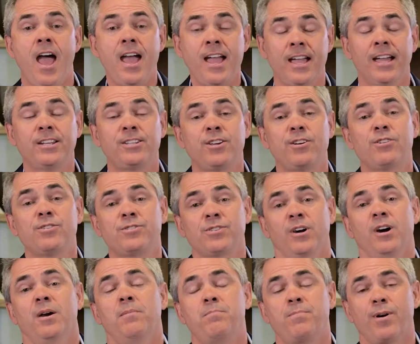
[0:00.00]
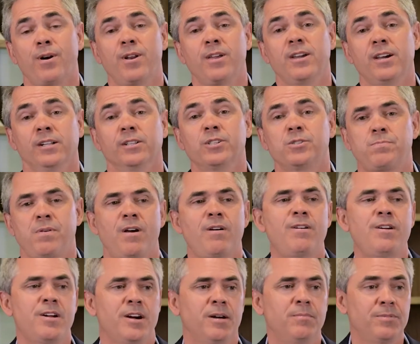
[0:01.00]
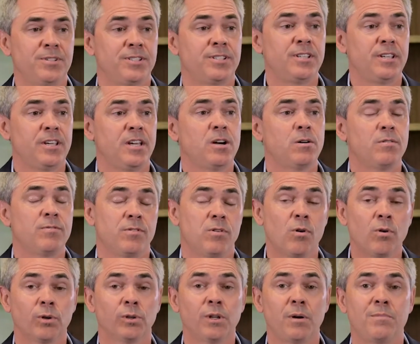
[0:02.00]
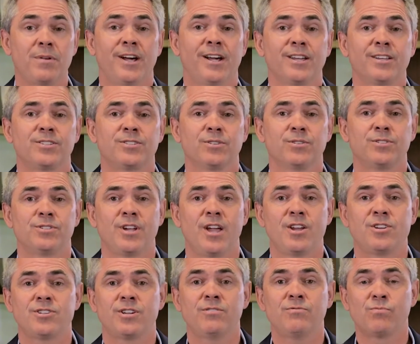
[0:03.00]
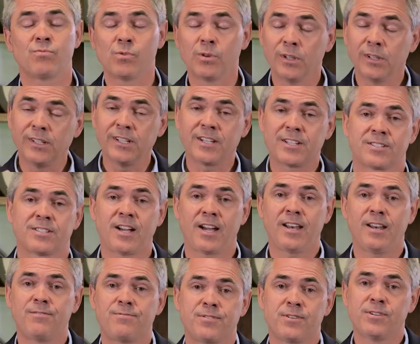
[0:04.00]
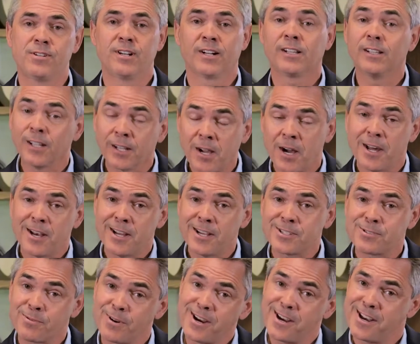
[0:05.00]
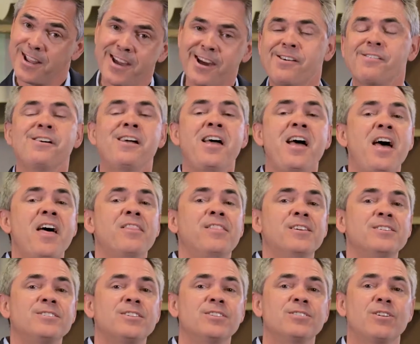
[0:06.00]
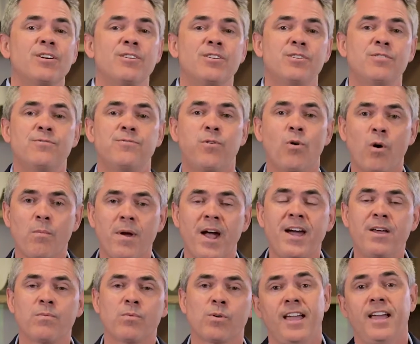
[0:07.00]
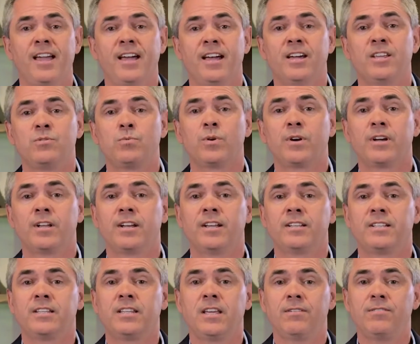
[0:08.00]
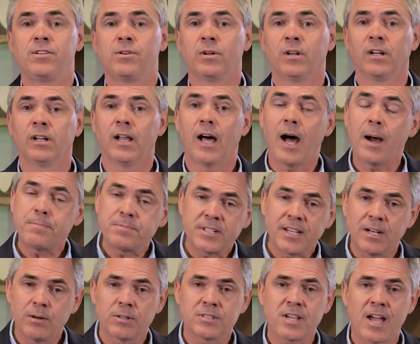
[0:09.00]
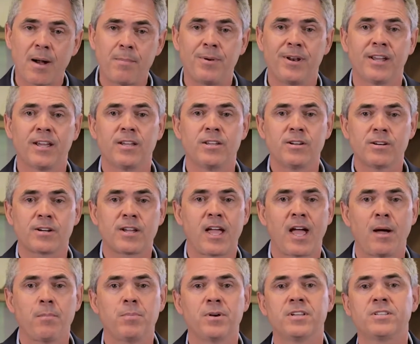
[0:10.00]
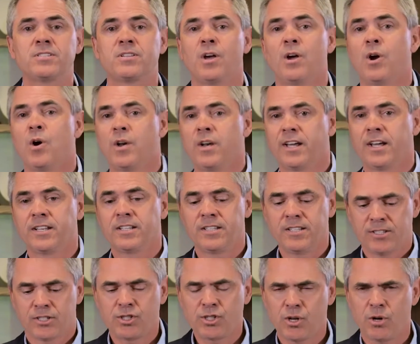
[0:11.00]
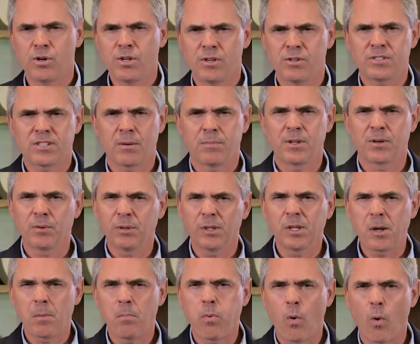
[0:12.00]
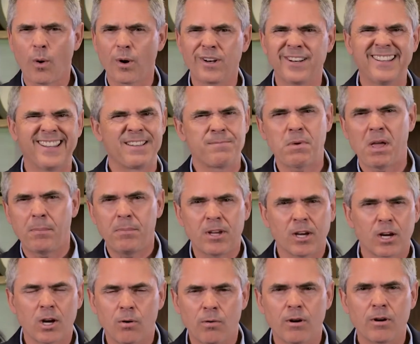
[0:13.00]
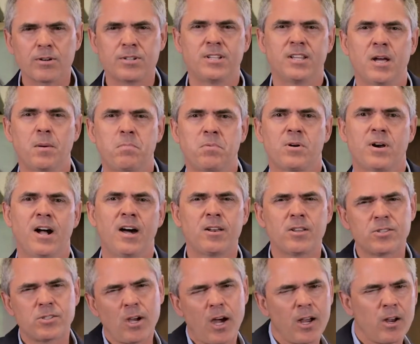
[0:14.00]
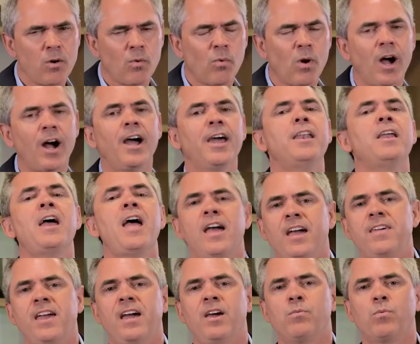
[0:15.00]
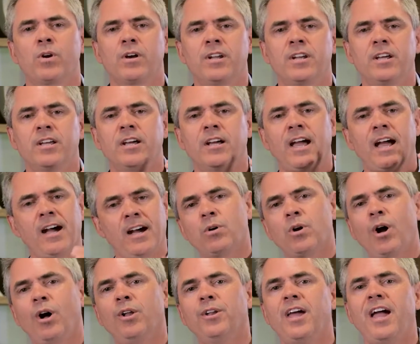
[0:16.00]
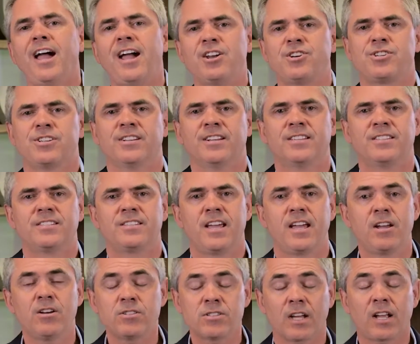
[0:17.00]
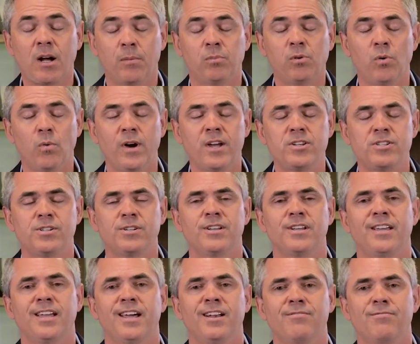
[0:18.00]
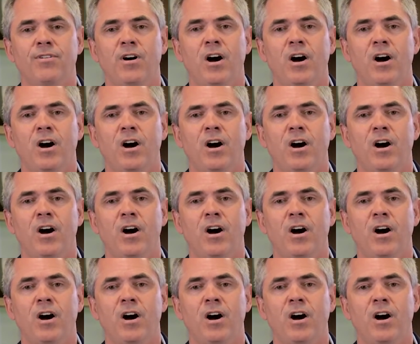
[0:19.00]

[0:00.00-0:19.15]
Hey Anteaters, I'm Barney Ellis Perry. I'm the CEO of your Alumni Association. Really excited for you to click on us right now this is our new format and we're gonna give you a little update of what's happening at your campus. We're gonna show you something really important like maybe a career tip or how to zot your ride and then we're gonna do a call to action and say here's a couple of ways you can get